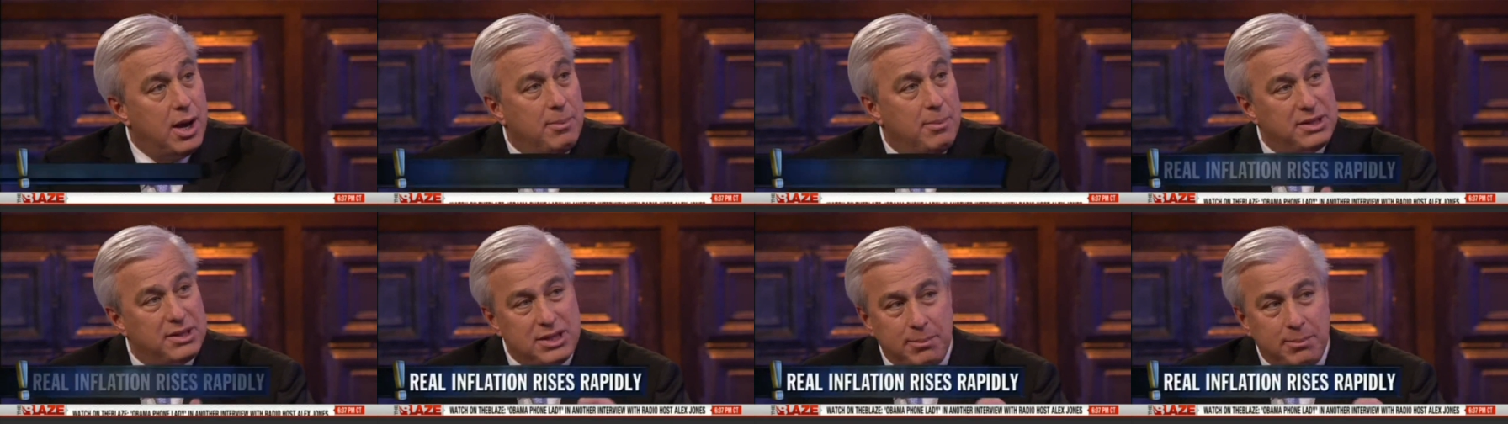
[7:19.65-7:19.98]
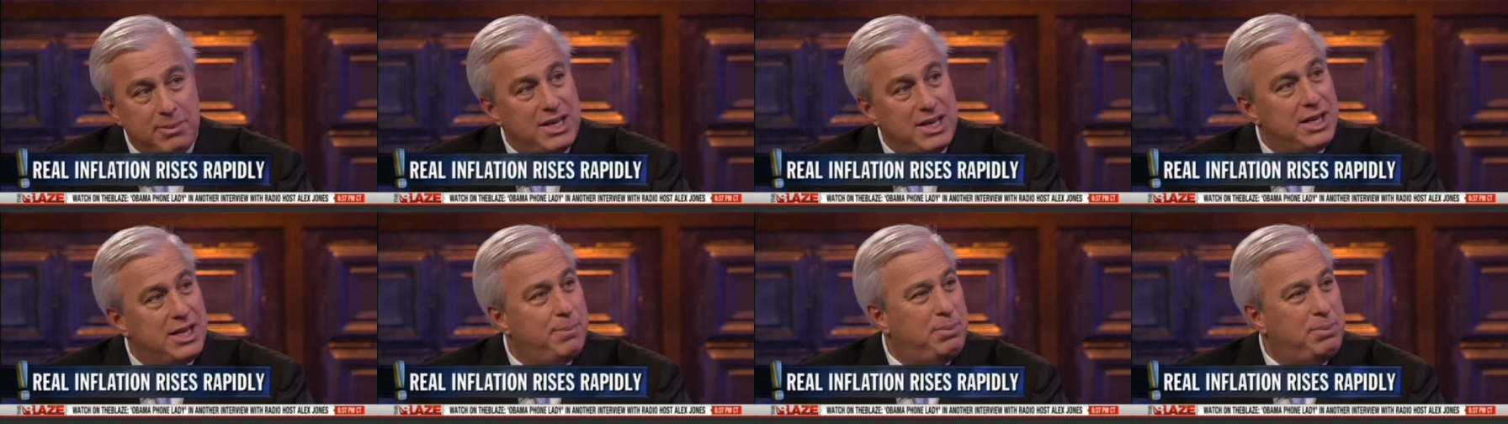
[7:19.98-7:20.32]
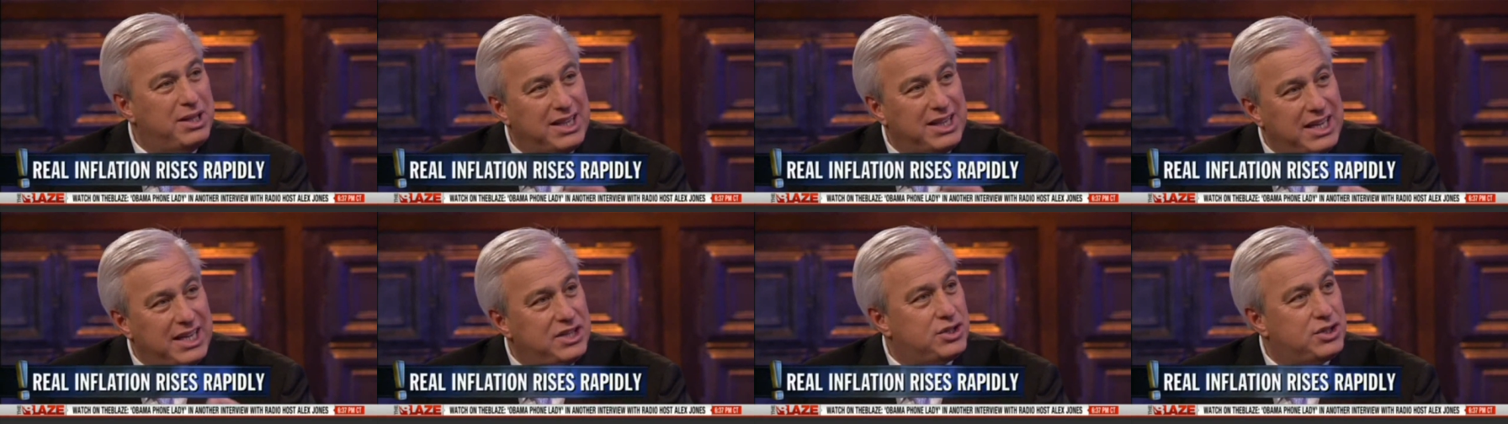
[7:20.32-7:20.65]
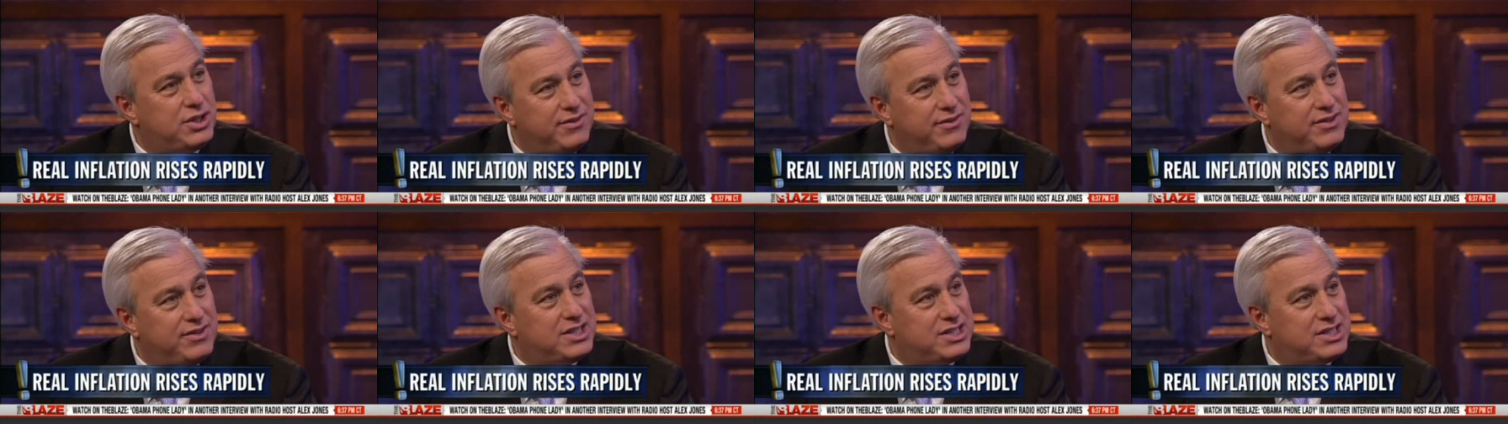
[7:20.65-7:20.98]
But the
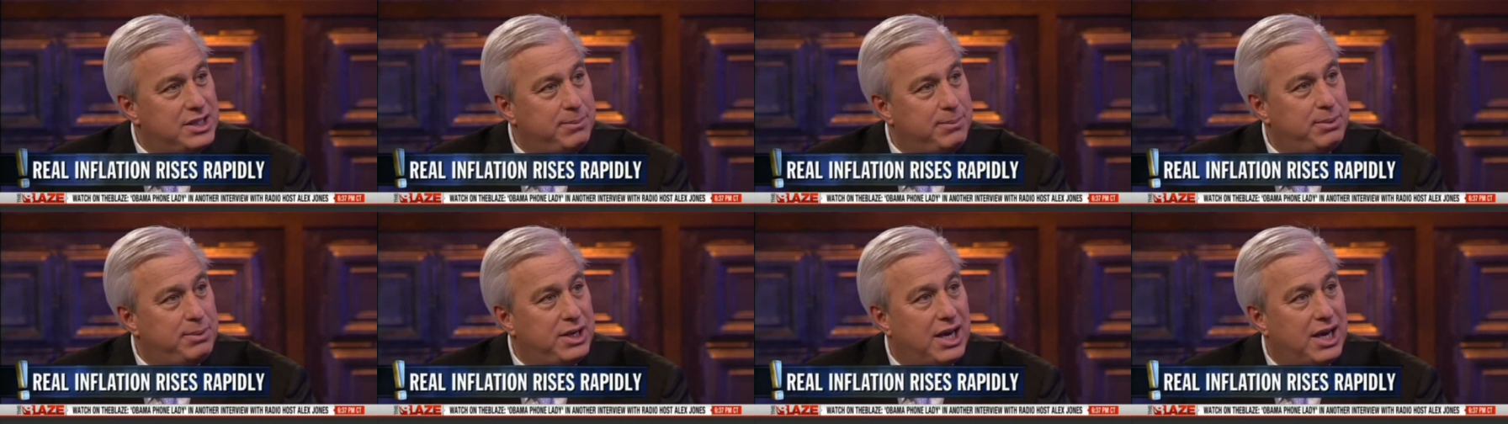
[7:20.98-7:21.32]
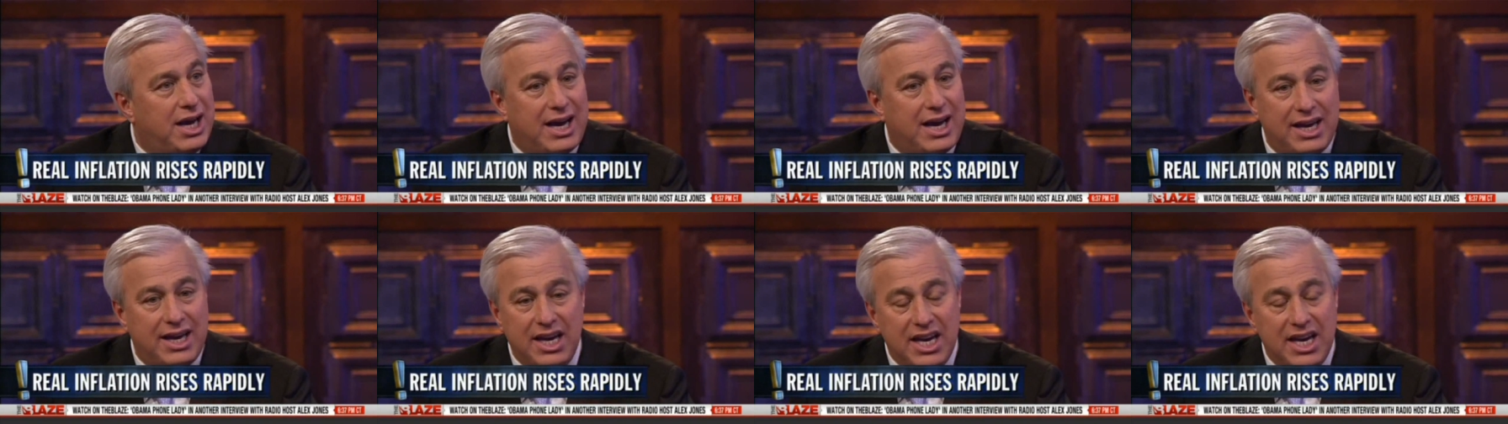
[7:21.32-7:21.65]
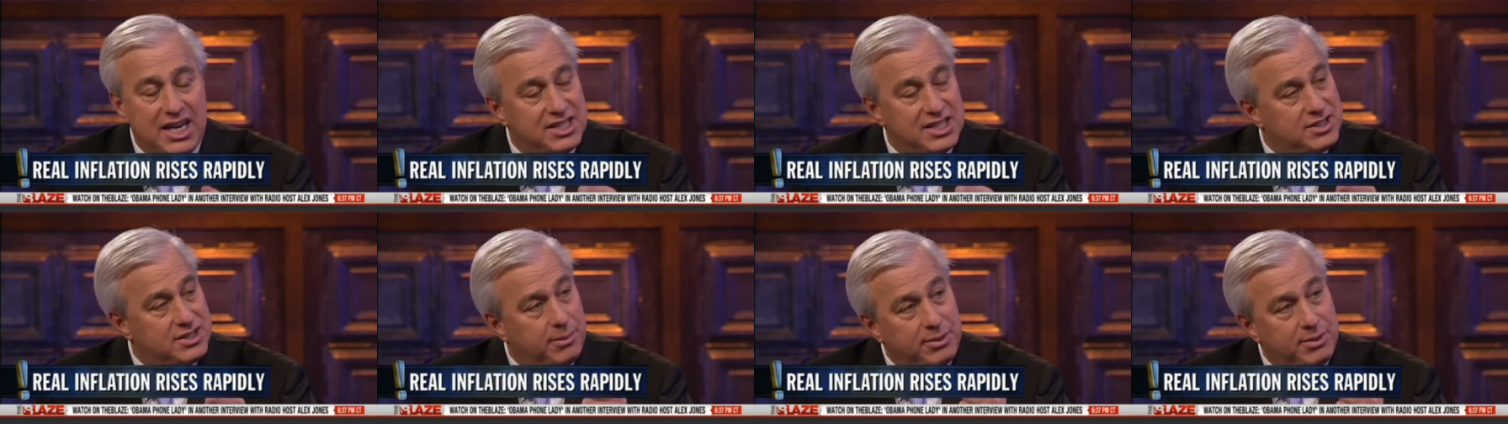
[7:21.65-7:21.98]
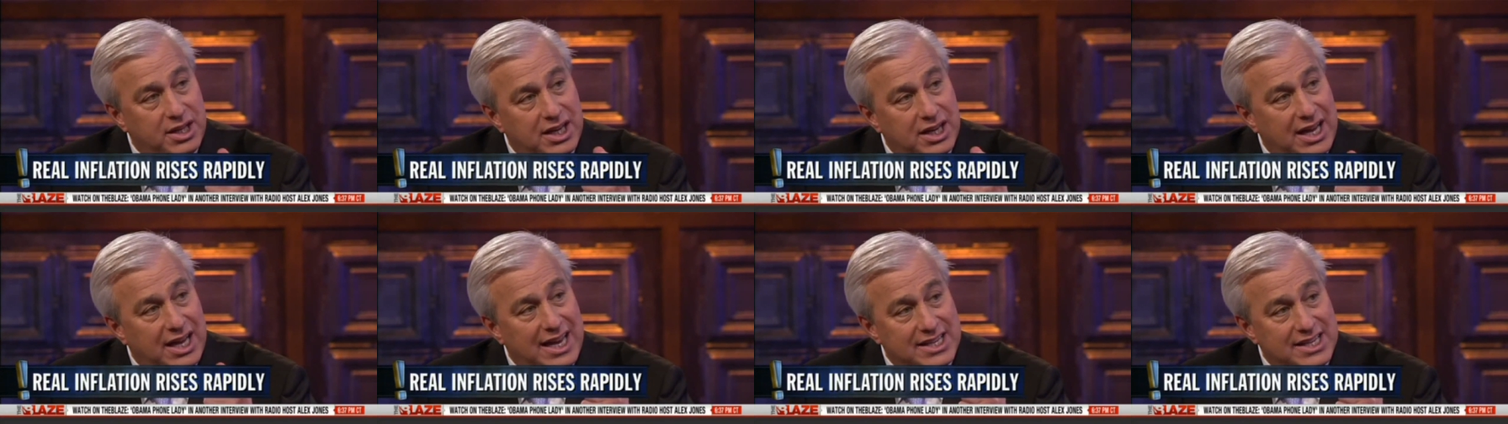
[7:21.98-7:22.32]
manipulation of the CPI is
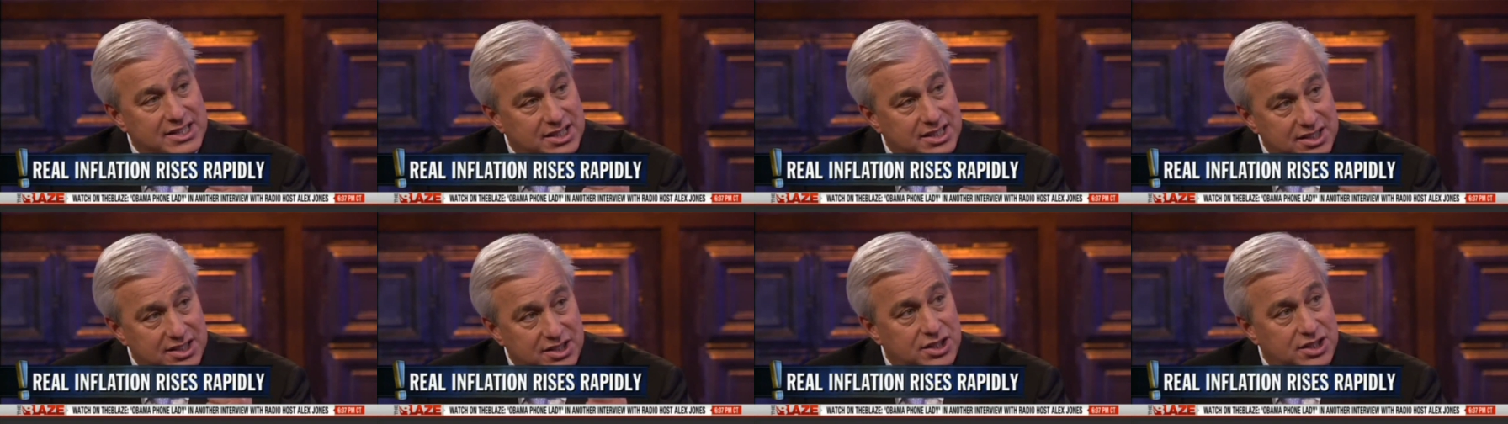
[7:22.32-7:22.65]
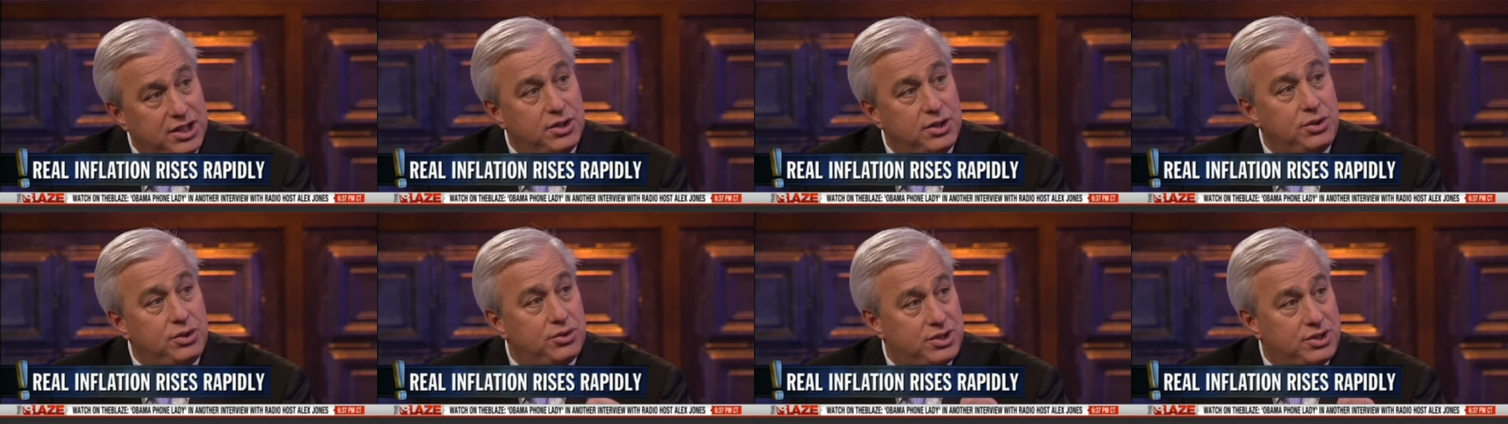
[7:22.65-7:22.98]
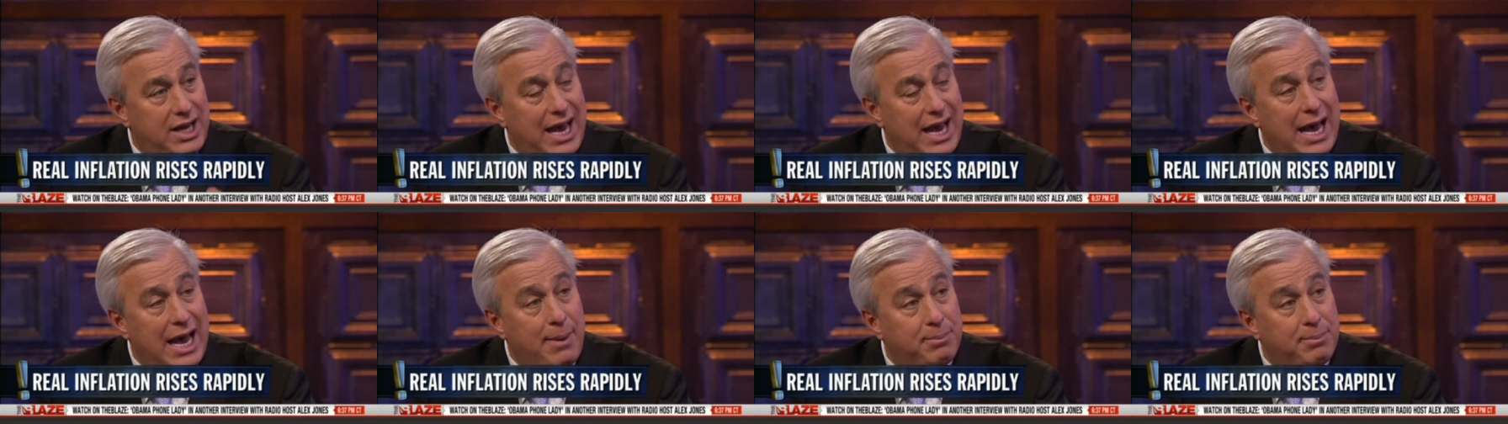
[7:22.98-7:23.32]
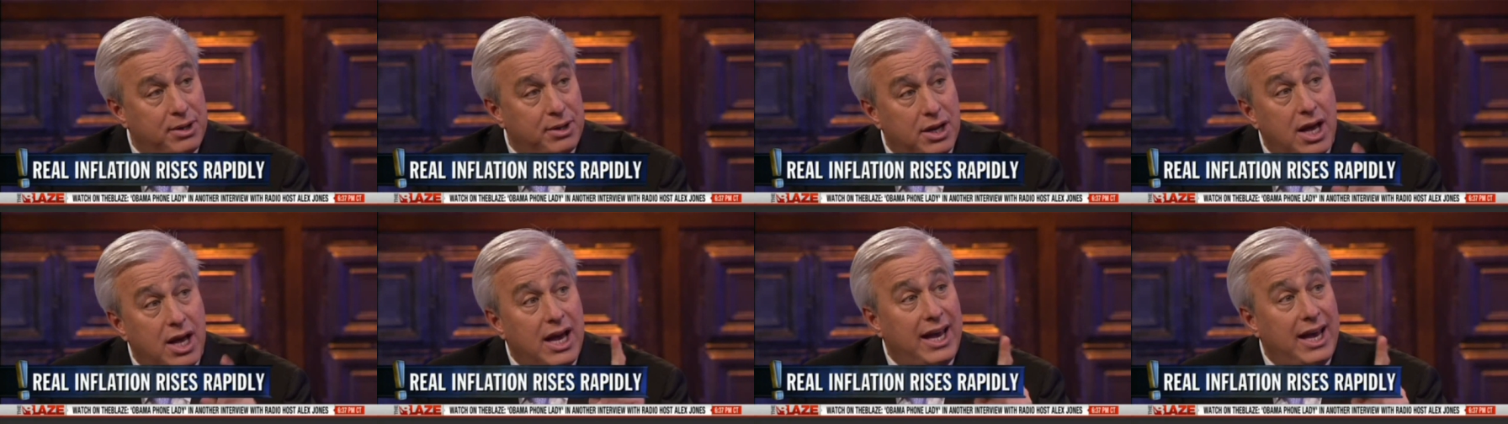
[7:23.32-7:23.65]
something that has continued to
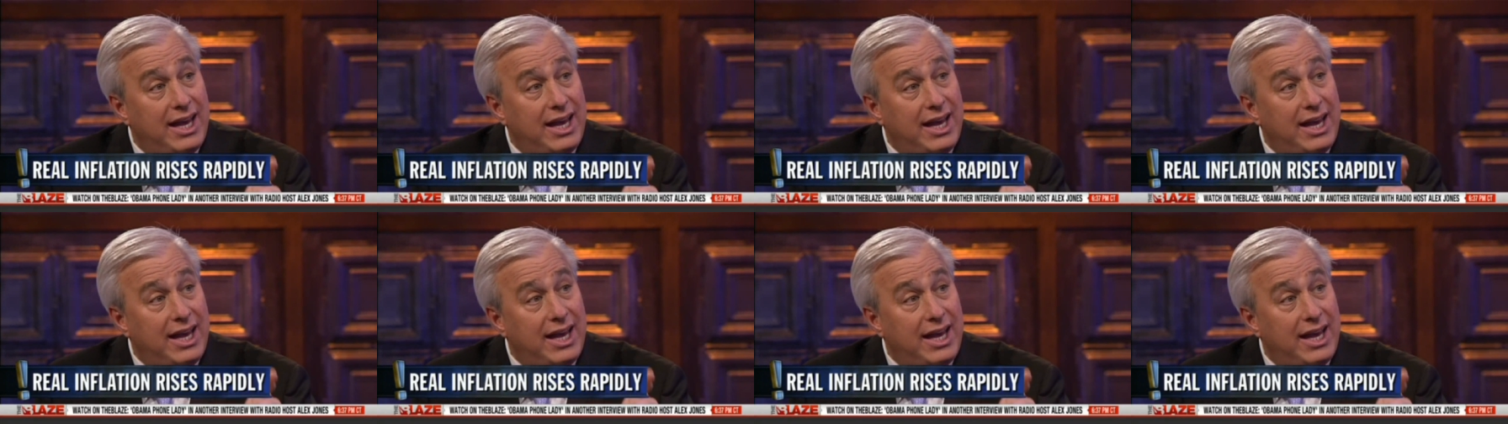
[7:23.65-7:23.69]
happen.